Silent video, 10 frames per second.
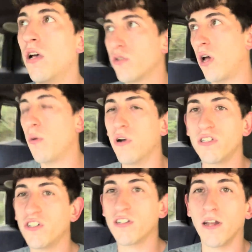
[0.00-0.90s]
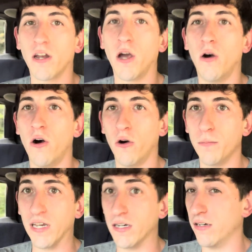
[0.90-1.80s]
So I was just gonna go home
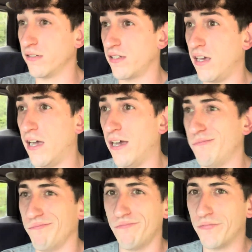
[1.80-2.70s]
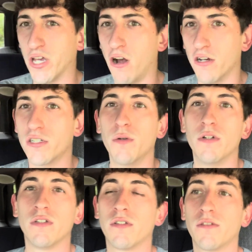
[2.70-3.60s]
because the car show
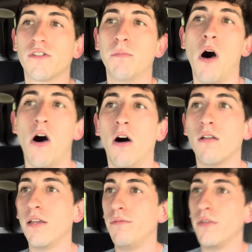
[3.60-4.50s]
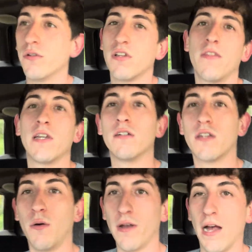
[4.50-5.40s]
was small and there's nothing else
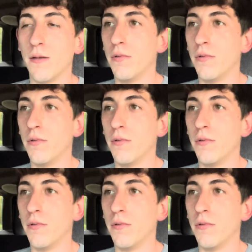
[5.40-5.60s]
going on.